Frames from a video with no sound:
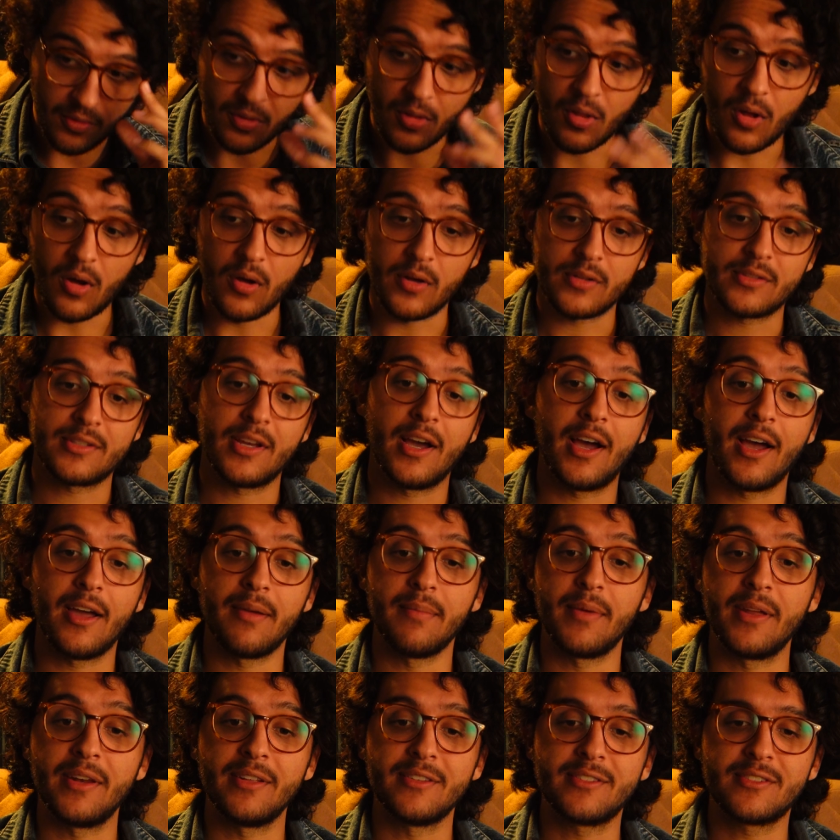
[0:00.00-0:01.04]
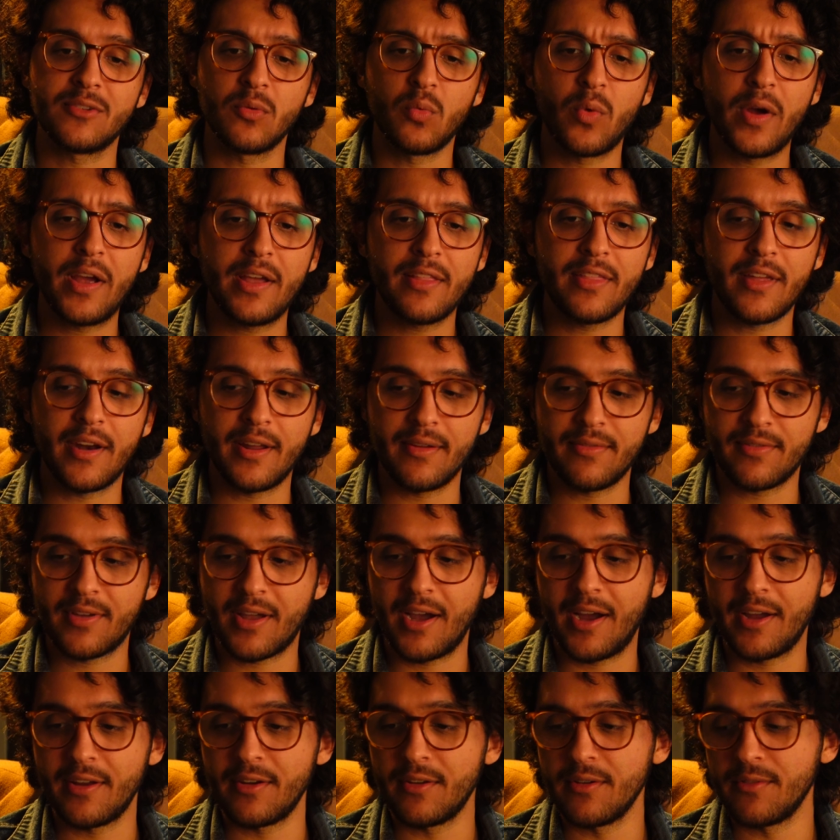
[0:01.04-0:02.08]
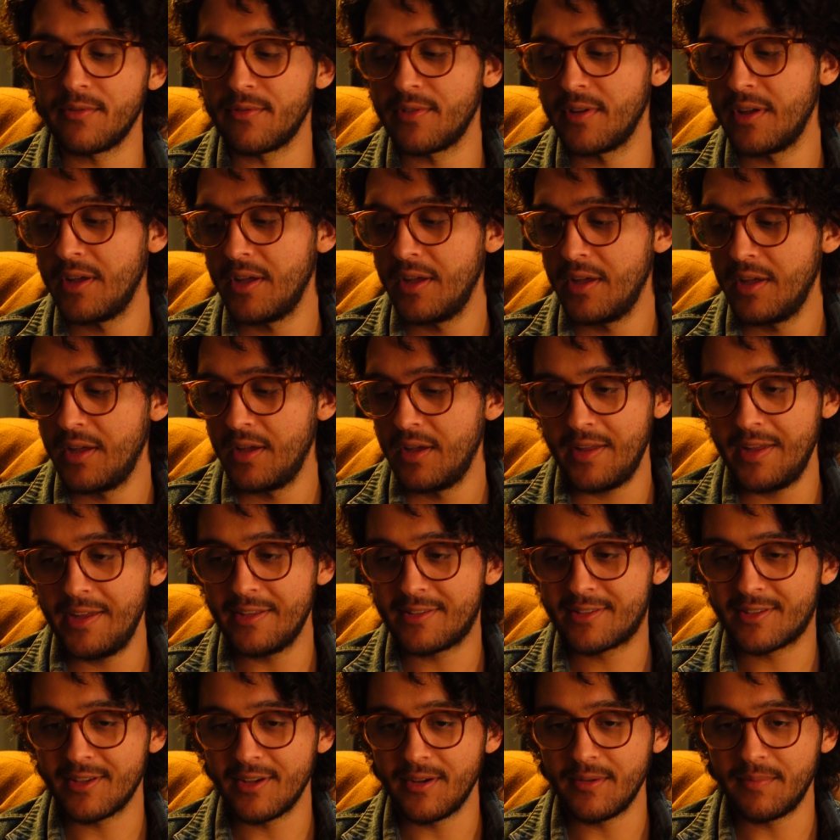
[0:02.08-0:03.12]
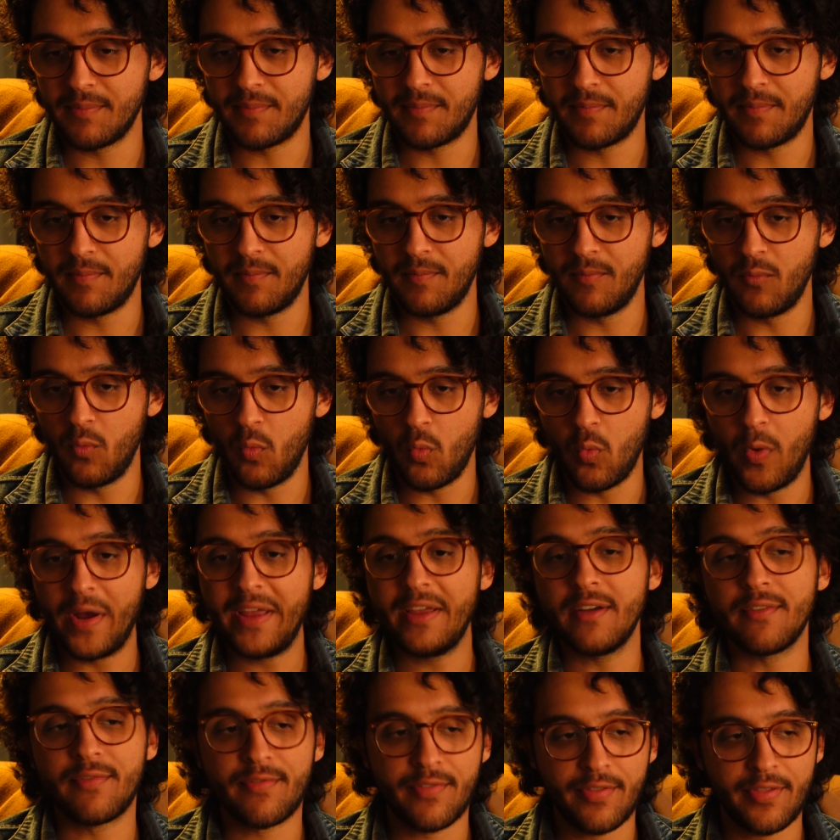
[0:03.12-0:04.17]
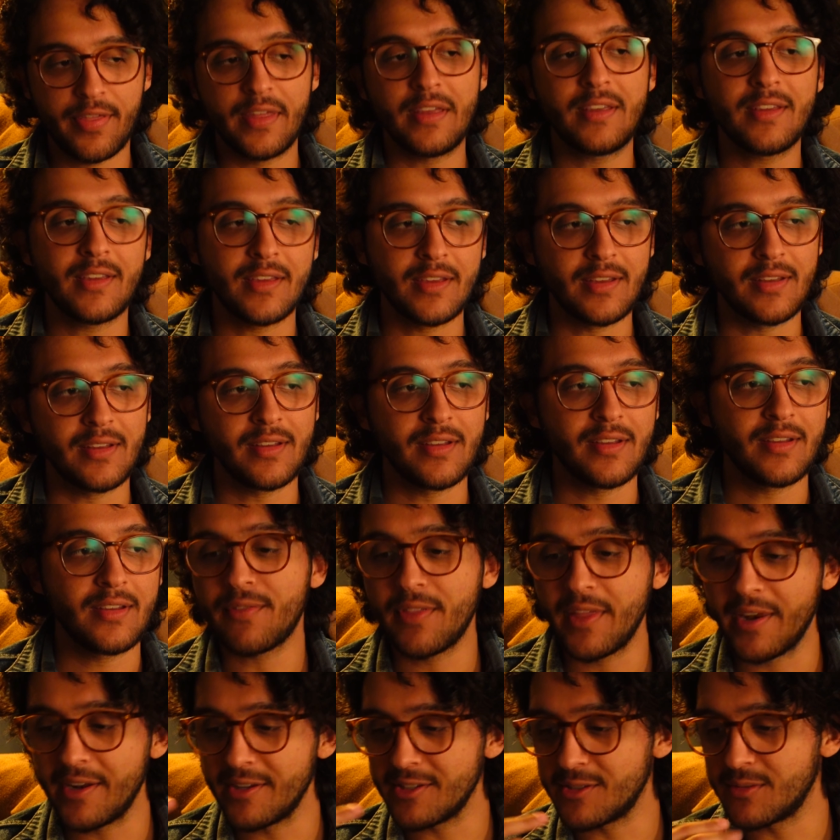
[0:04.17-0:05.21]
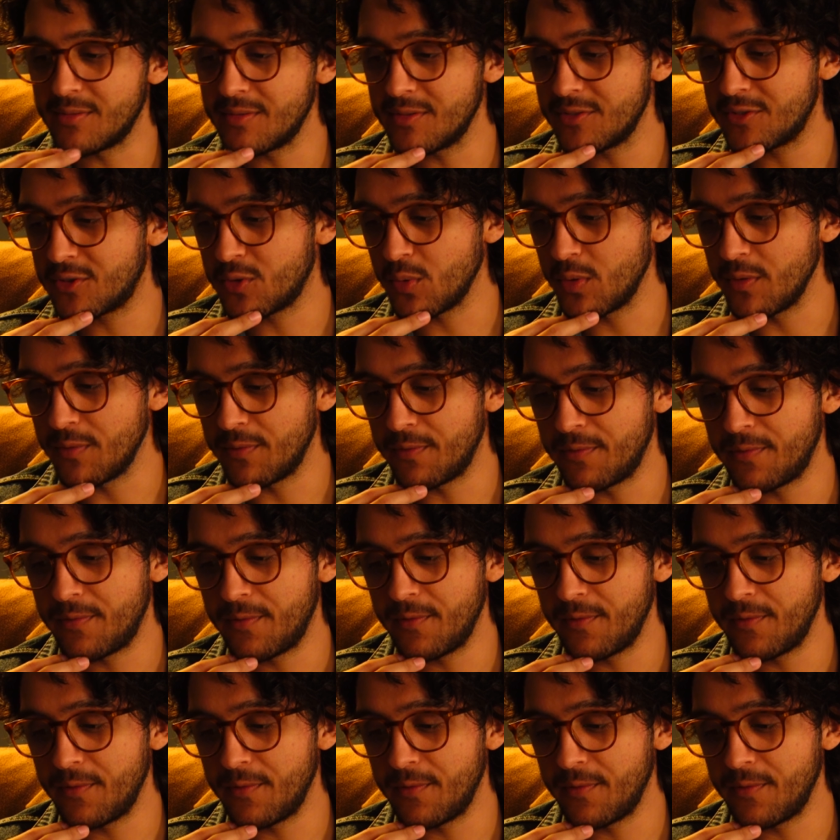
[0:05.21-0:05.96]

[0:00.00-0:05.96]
long time, and it's a way that I've kind of, it's a way of thinking that has sort of